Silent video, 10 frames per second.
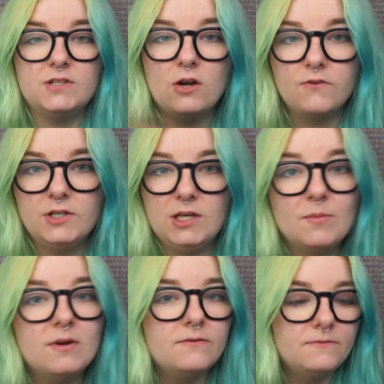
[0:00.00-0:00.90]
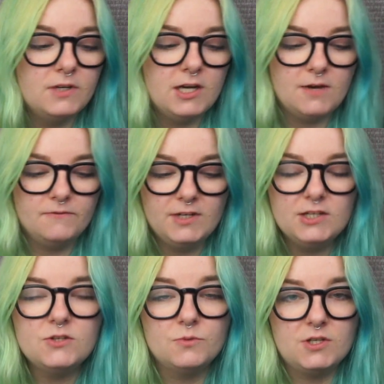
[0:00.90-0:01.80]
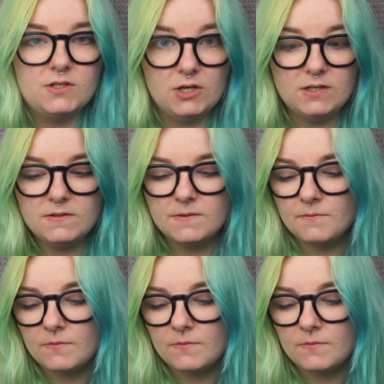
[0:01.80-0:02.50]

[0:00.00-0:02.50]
that are already in my village, which is nice.